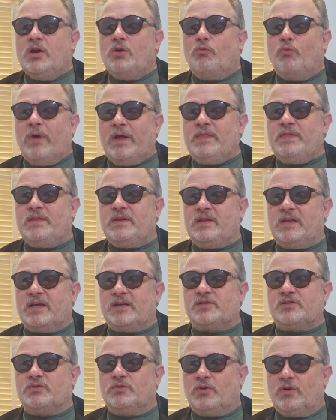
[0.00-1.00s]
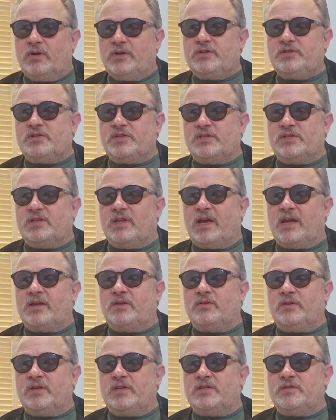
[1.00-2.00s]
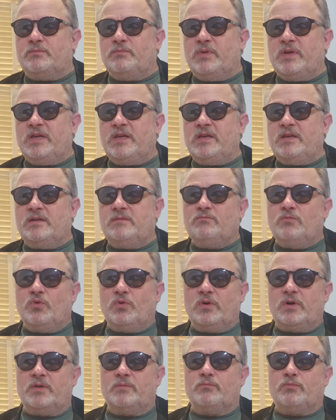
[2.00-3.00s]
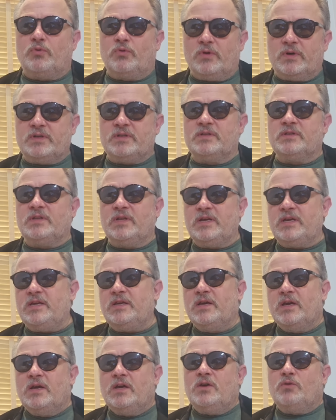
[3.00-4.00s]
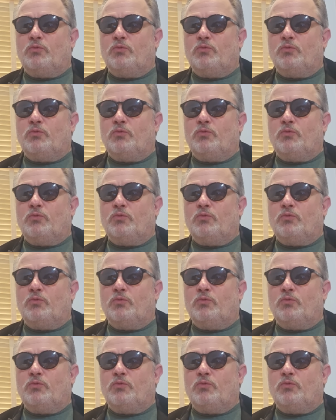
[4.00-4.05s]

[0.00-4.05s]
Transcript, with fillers: when the next launch is likely to be, and more importantly,